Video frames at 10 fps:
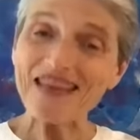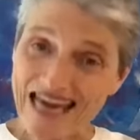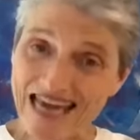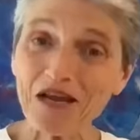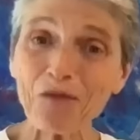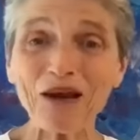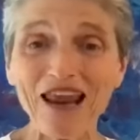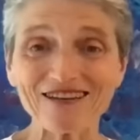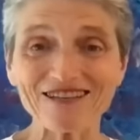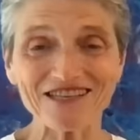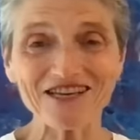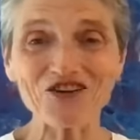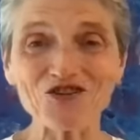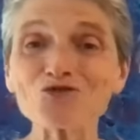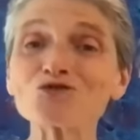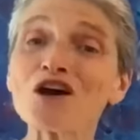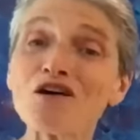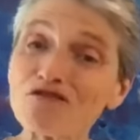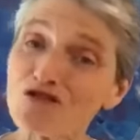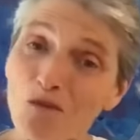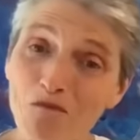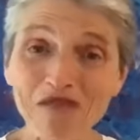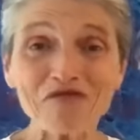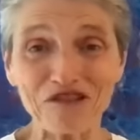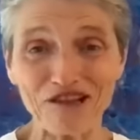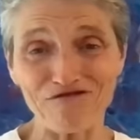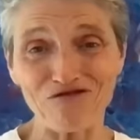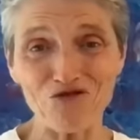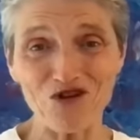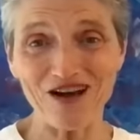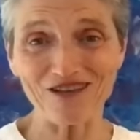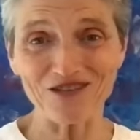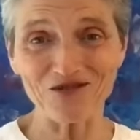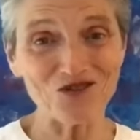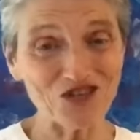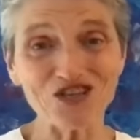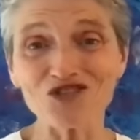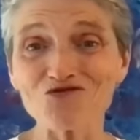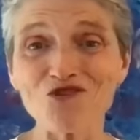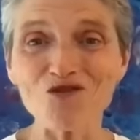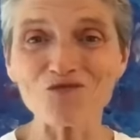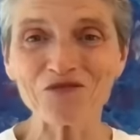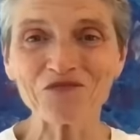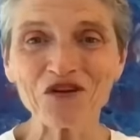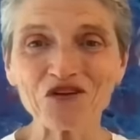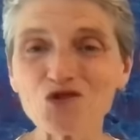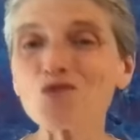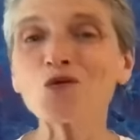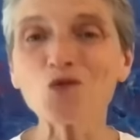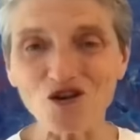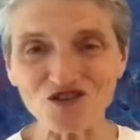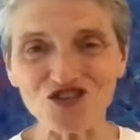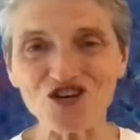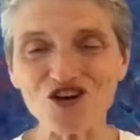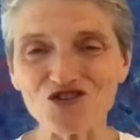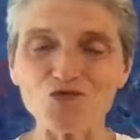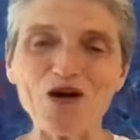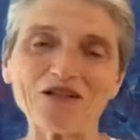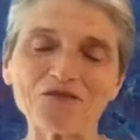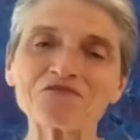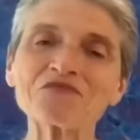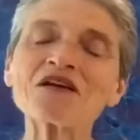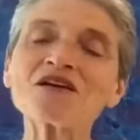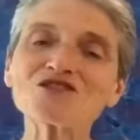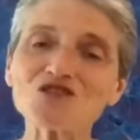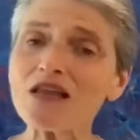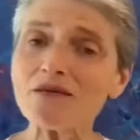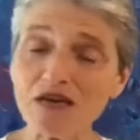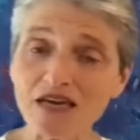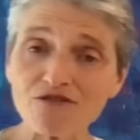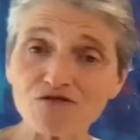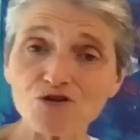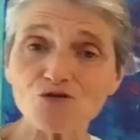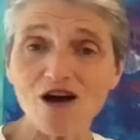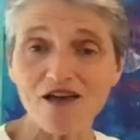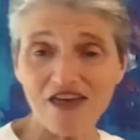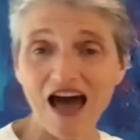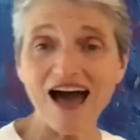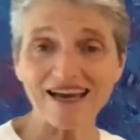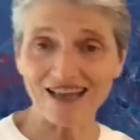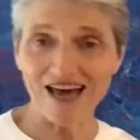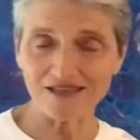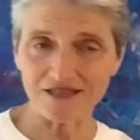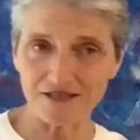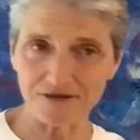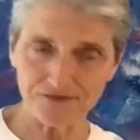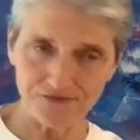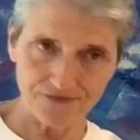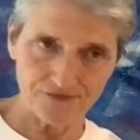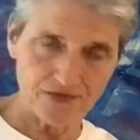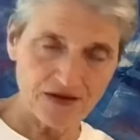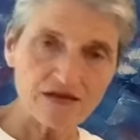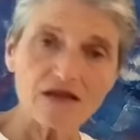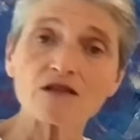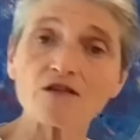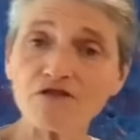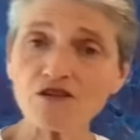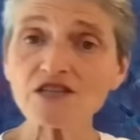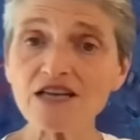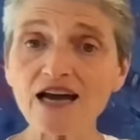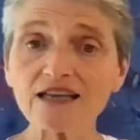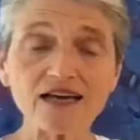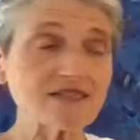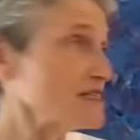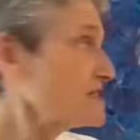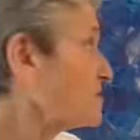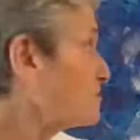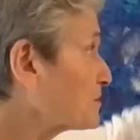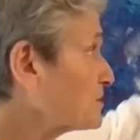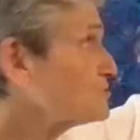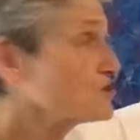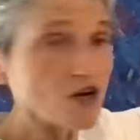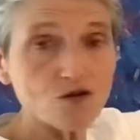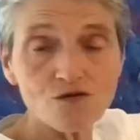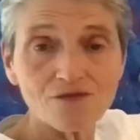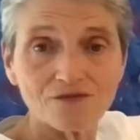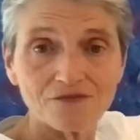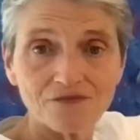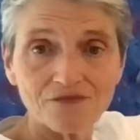The inner planets I use for your monthly forecasts, which I do hope you will watch as well. So let me give you the highlights. The first highlight is that Pluto,